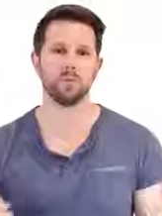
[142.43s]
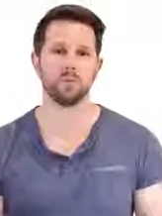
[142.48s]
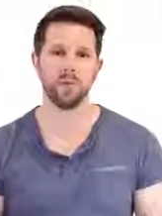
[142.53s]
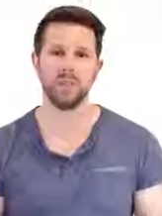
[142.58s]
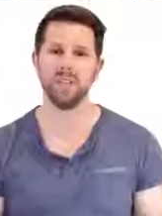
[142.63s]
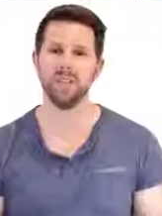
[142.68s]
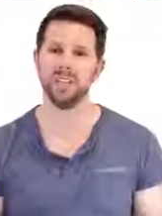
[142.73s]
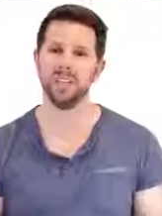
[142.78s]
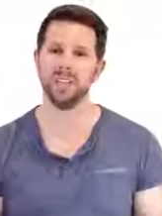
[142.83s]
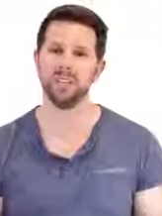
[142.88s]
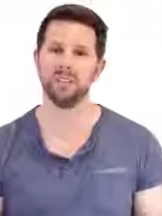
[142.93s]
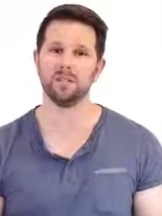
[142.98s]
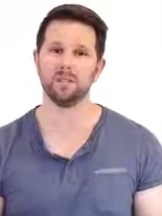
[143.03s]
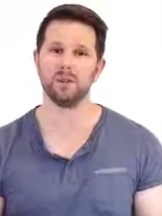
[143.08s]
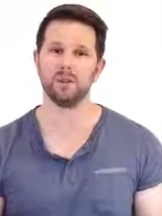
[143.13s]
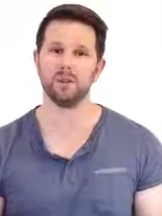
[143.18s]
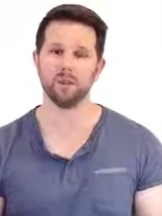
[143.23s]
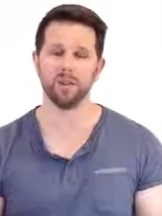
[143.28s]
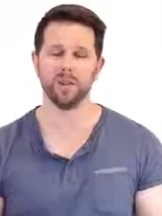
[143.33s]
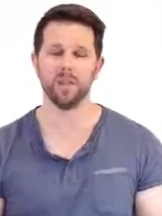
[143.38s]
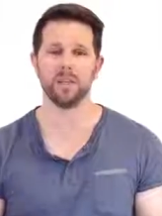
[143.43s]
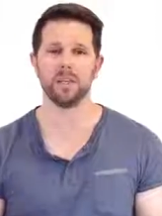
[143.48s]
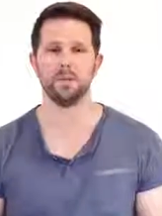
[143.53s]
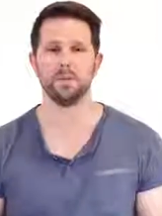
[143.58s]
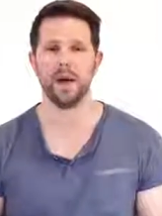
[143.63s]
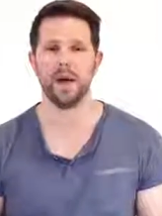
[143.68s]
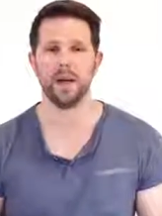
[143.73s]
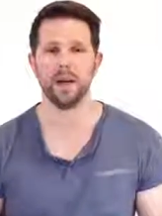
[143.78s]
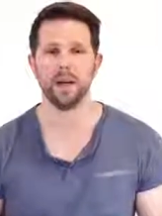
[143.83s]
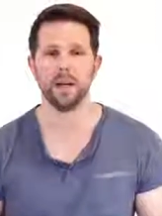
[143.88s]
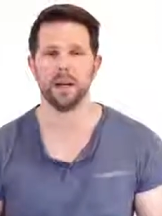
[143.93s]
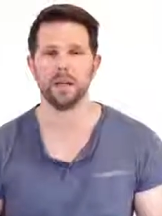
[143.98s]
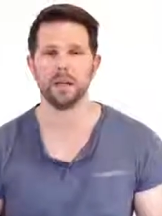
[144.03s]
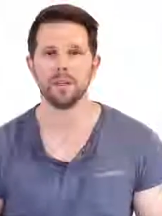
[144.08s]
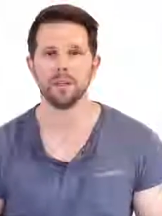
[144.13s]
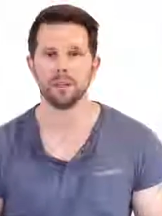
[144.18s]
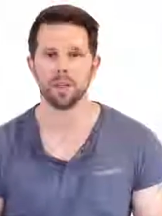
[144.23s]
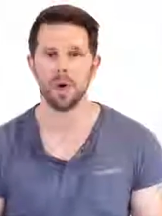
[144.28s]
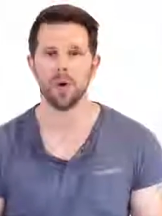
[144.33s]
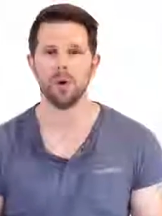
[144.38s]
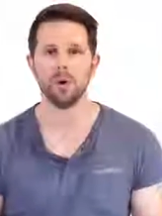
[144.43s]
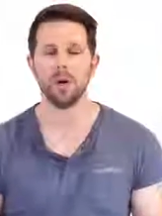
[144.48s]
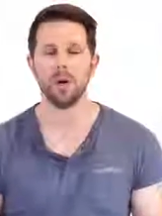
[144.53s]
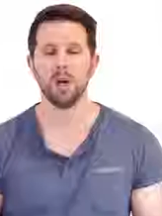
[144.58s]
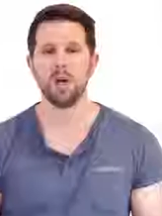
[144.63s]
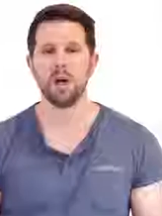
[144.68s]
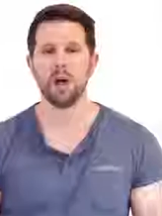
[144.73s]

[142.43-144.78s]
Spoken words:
really, really bad. So